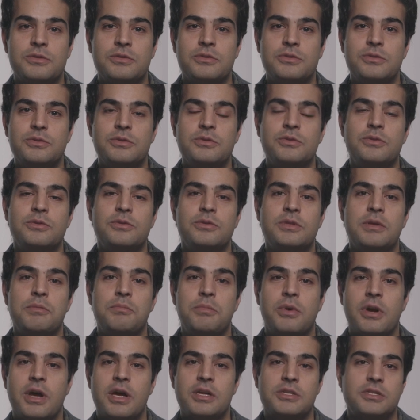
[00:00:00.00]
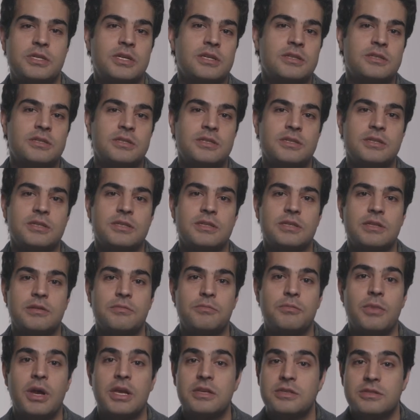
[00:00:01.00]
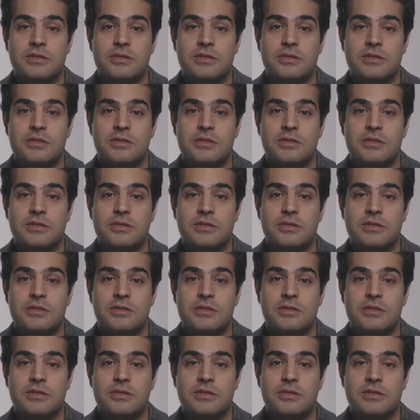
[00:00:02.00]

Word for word: to do the projects, my